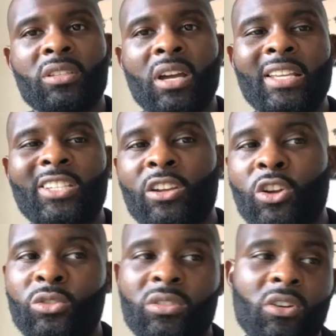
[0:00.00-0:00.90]
Dulwich and
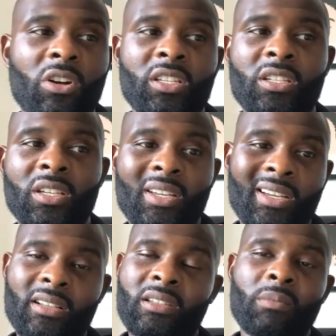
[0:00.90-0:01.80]
go to college
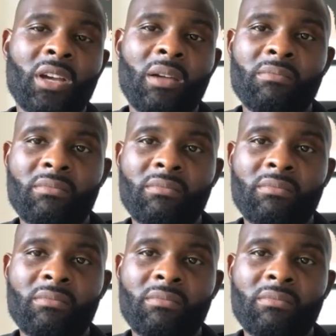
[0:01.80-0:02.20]
at the same time.